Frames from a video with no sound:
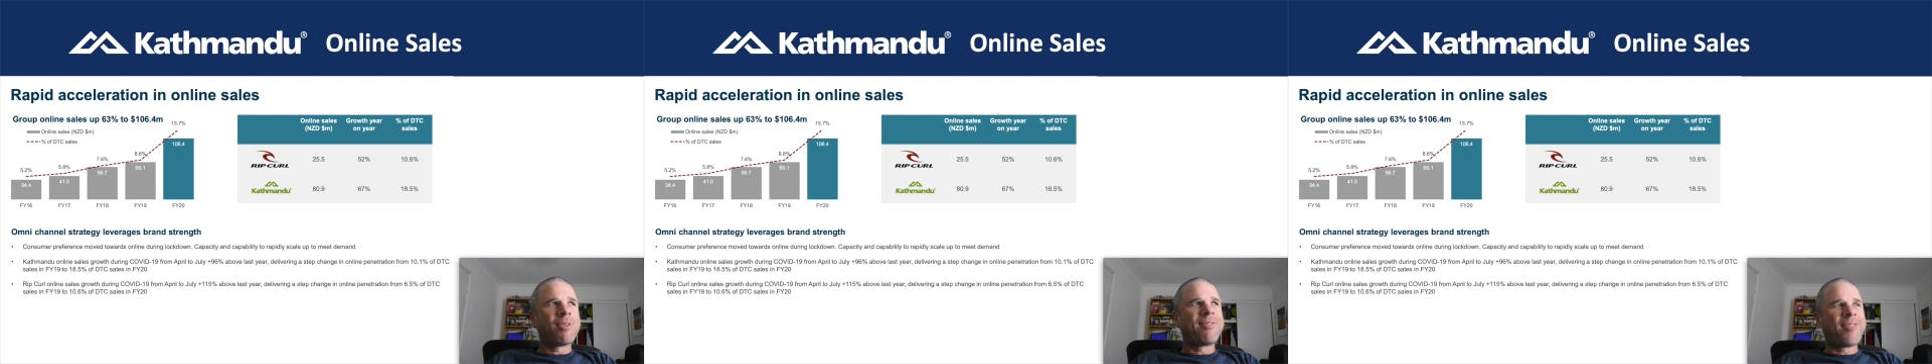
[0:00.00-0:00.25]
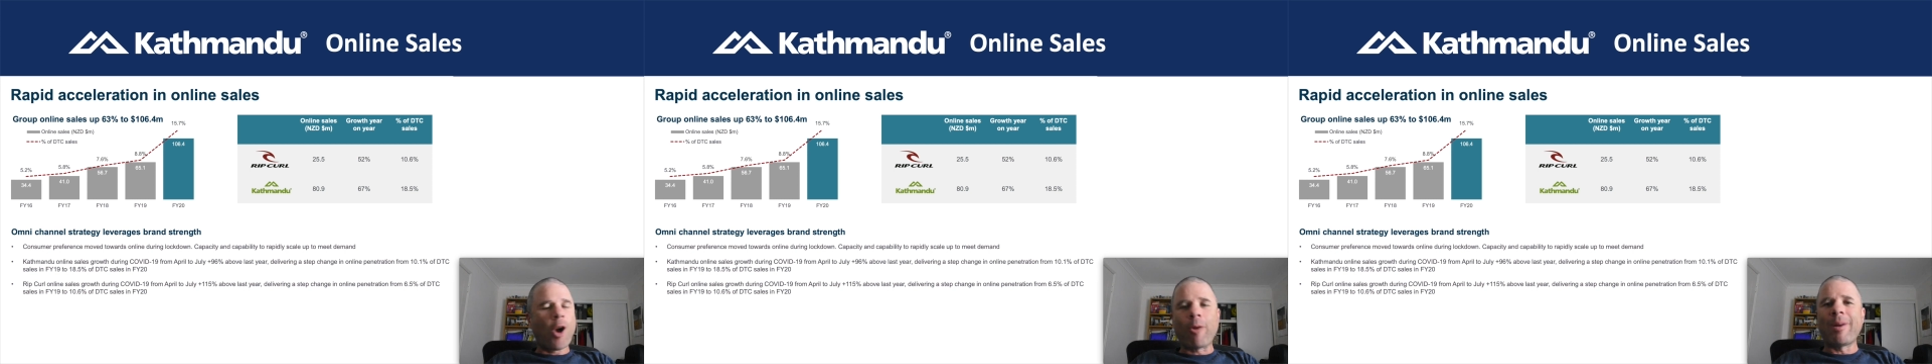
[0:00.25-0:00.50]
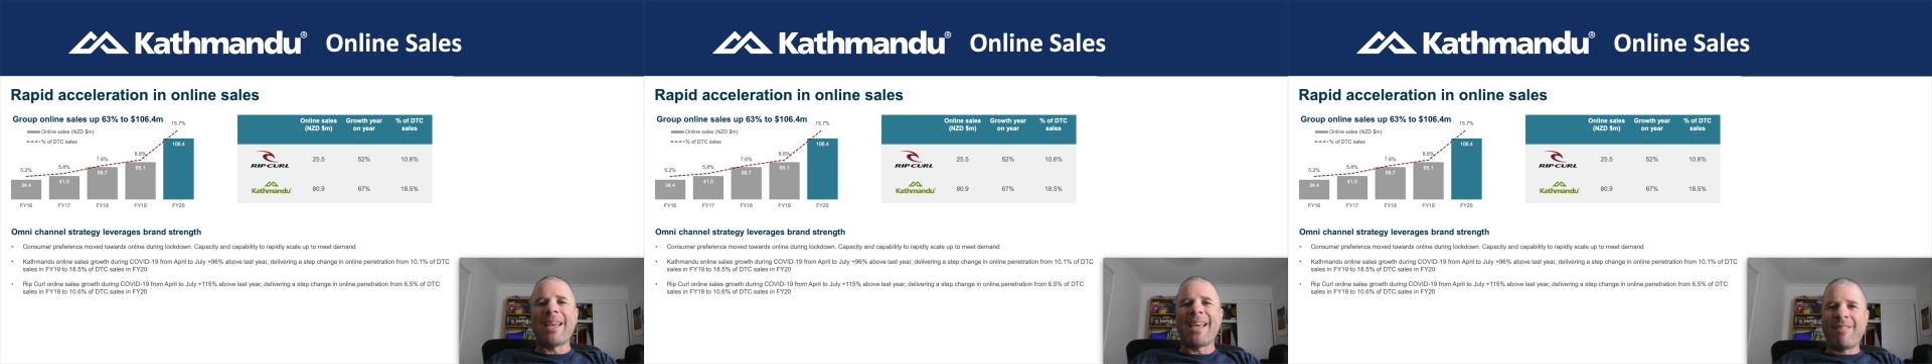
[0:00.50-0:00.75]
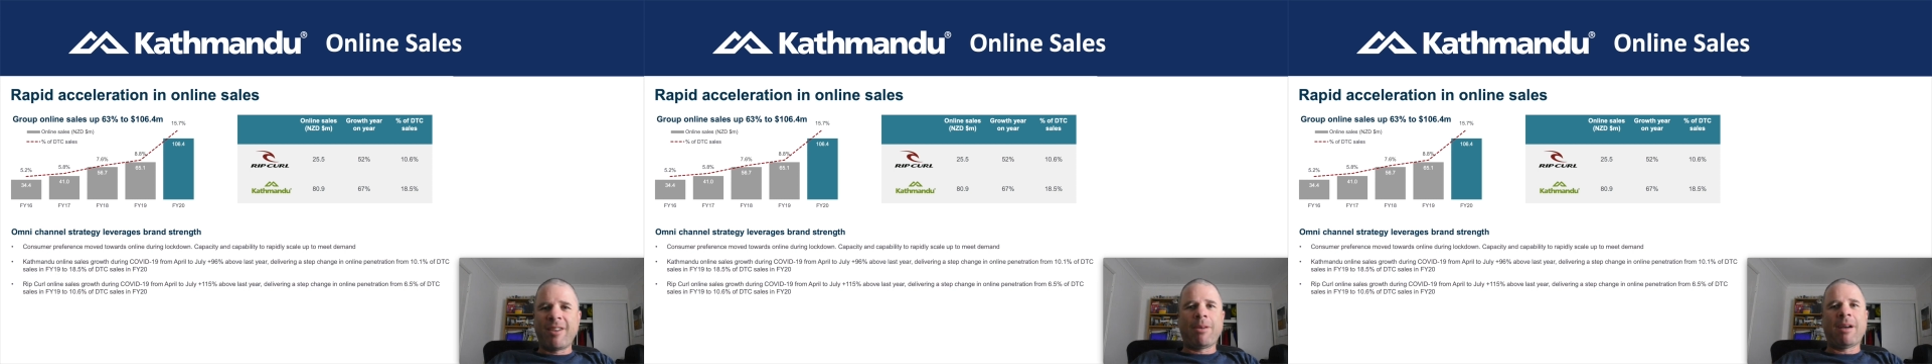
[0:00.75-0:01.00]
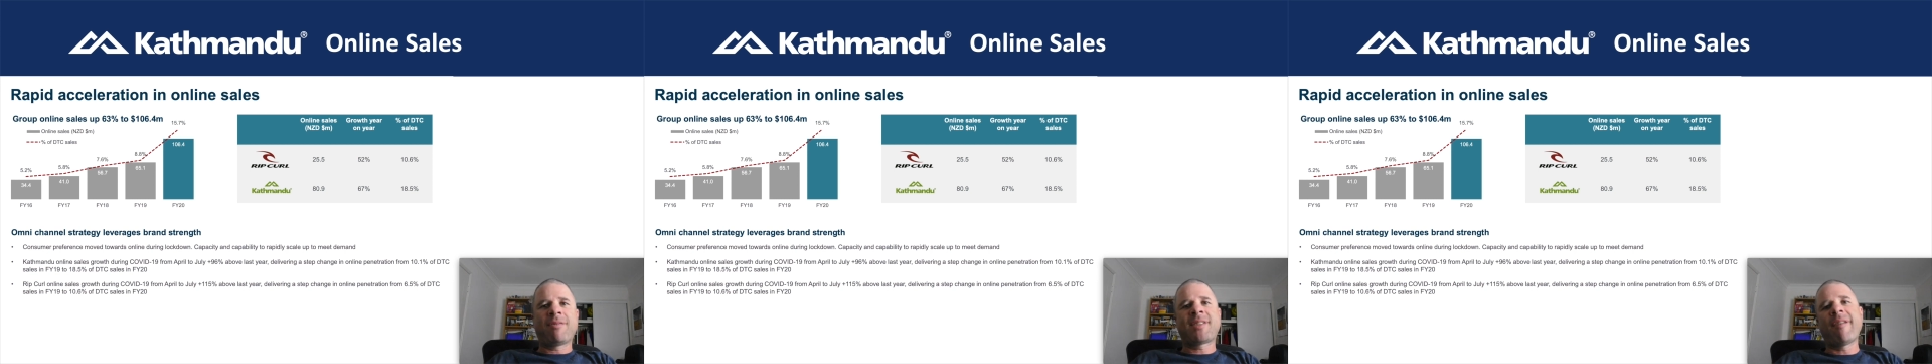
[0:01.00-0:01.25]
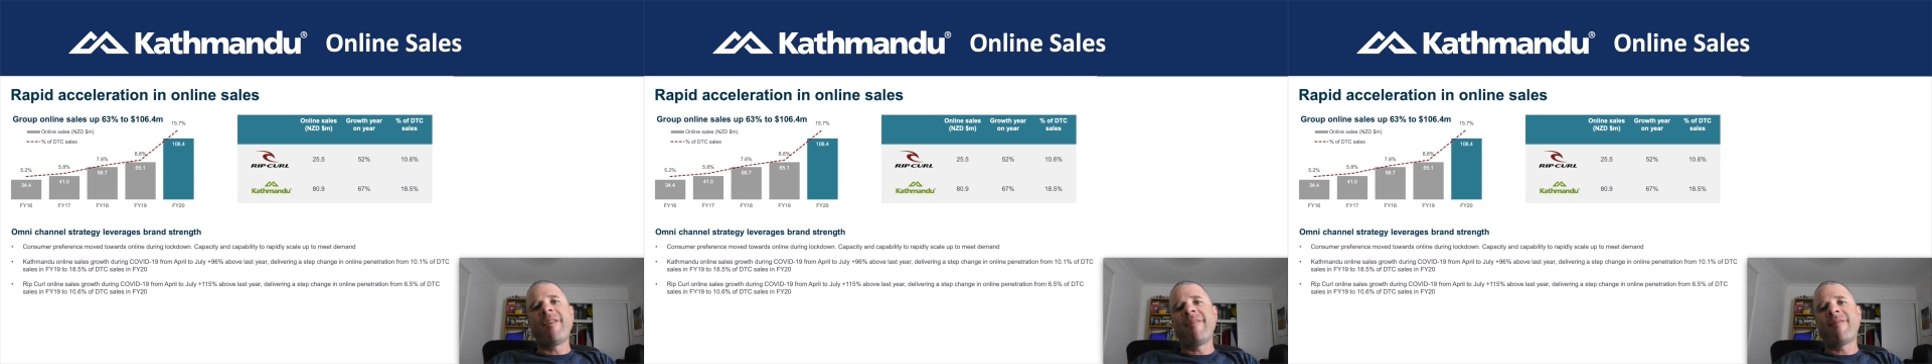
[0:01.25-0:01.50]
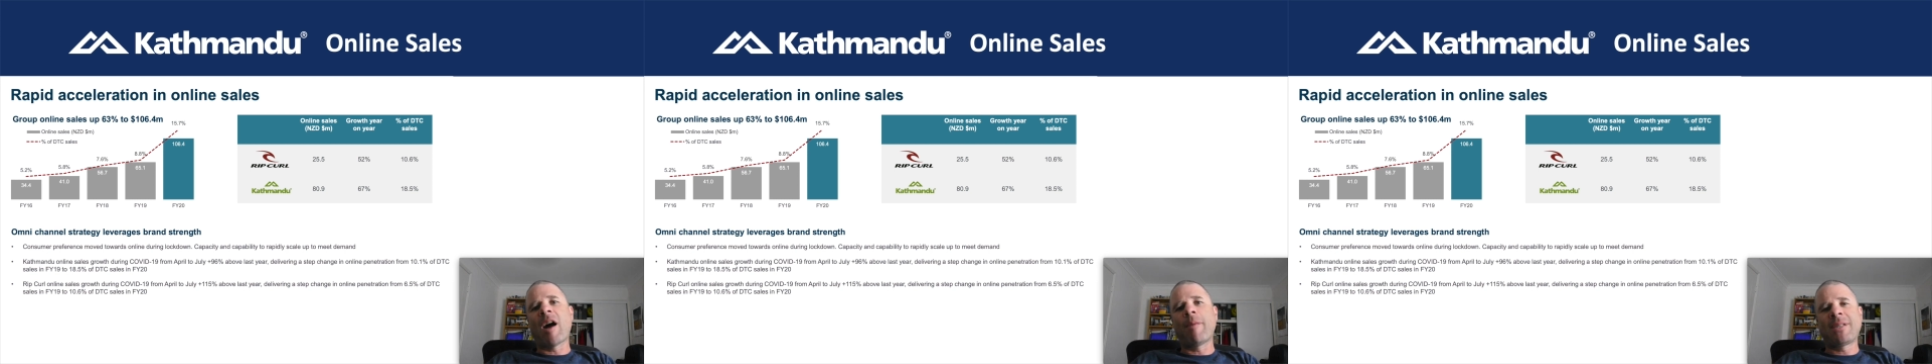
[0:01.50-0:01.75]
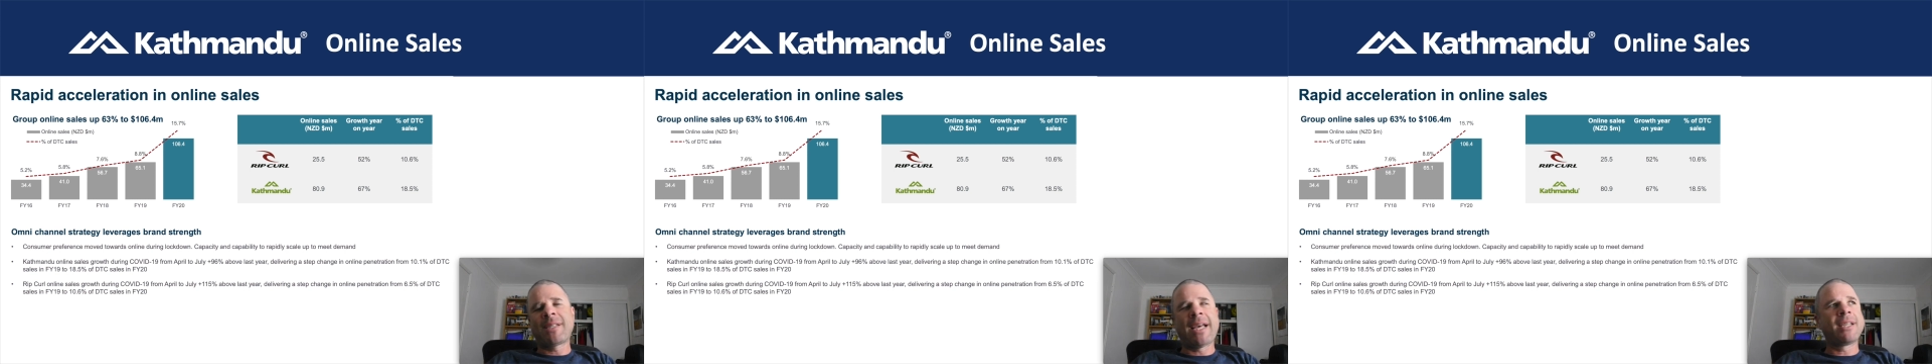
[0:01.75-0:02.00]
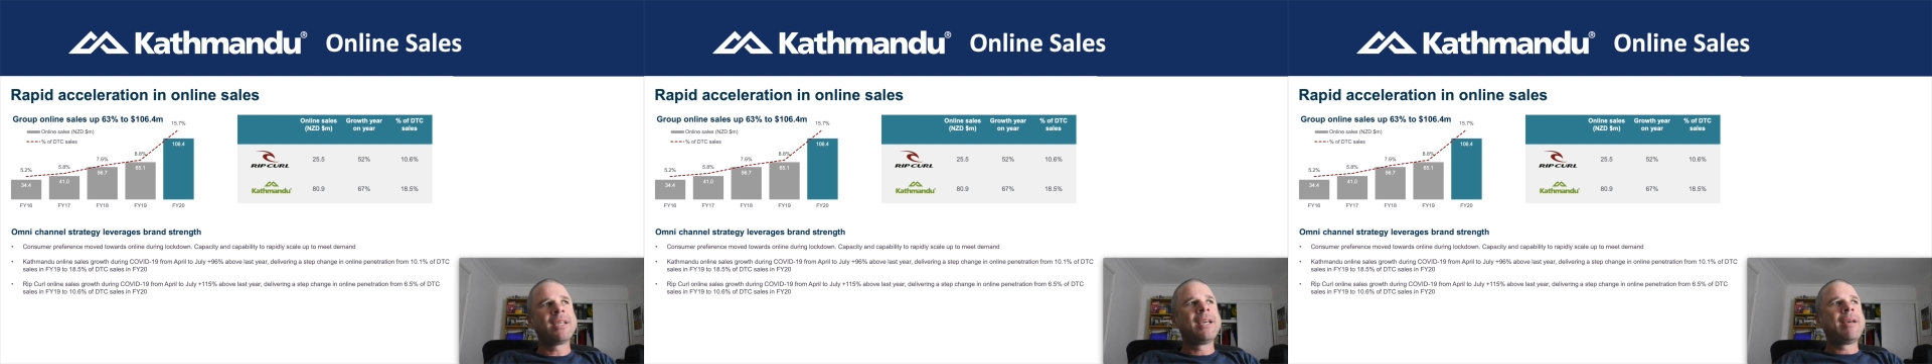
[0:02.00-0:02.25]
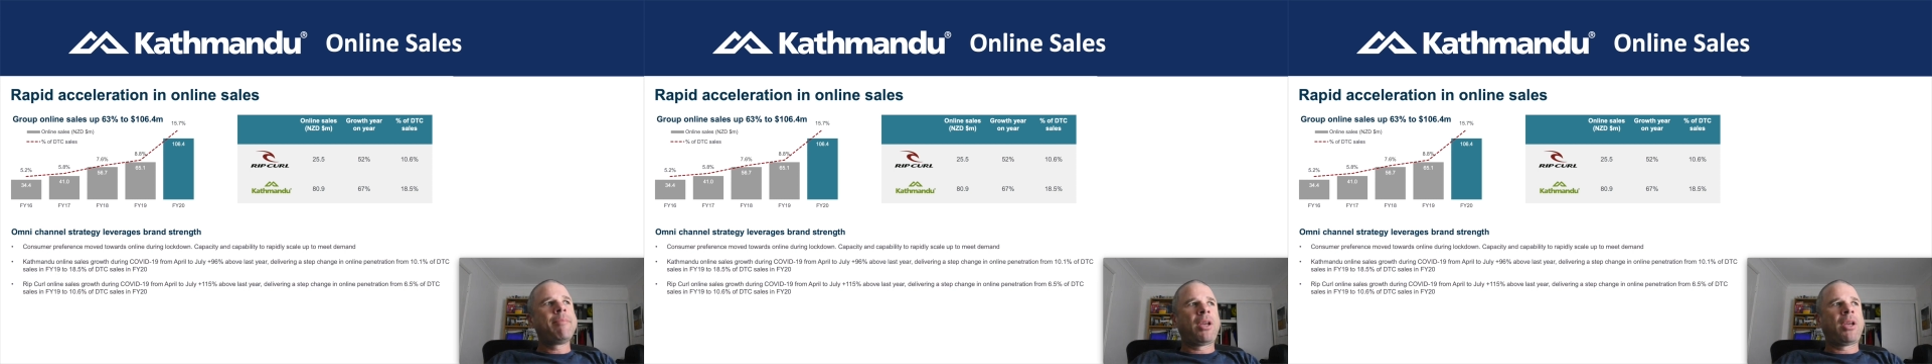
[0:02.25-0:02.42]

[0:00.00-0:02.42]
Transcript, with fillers: preferably even above 75%,